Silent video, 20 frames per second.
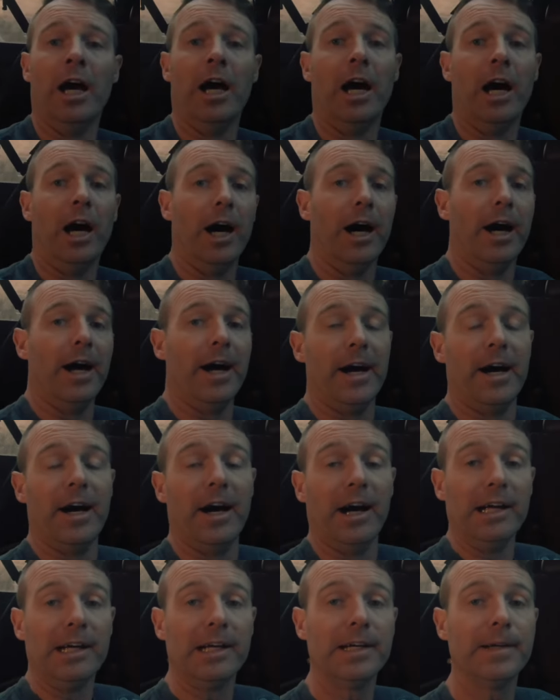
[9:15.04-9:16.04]

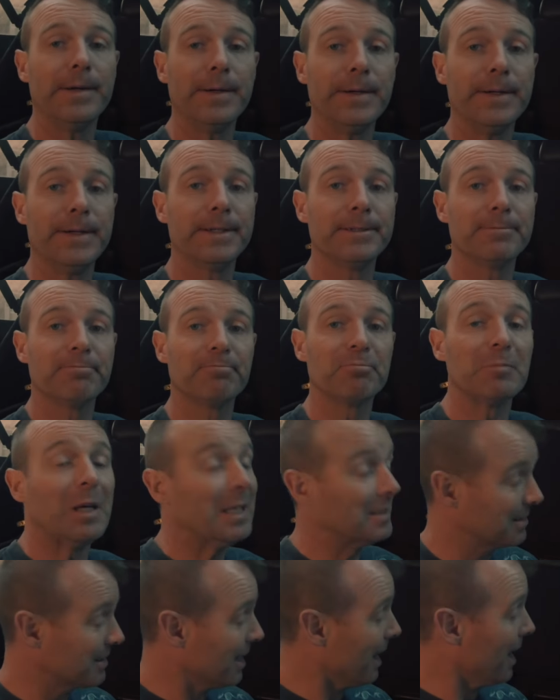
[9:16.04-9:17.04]

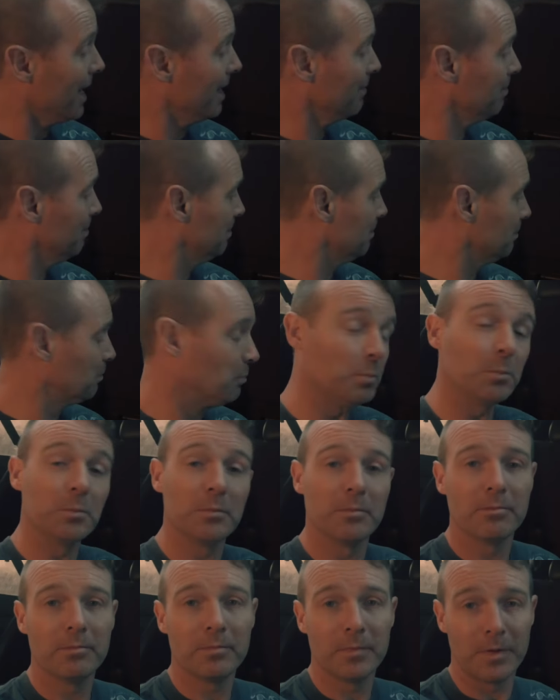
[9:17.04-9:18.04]
It's time.
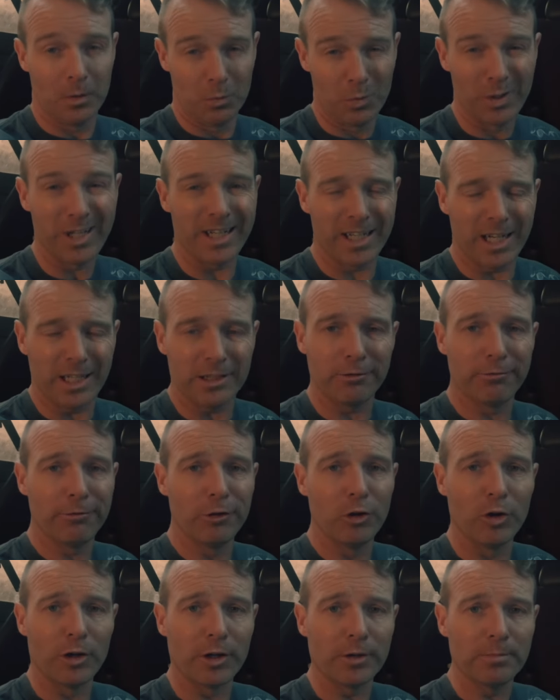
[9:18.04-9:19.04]
We're gonna cut the
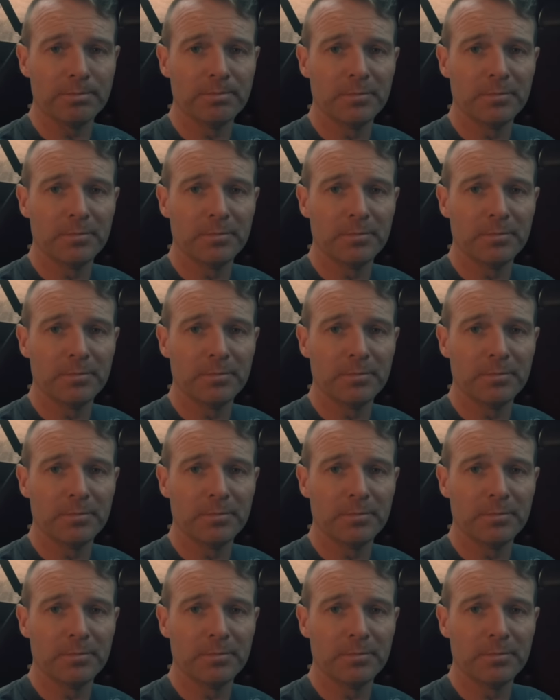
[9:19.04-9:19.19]
floor.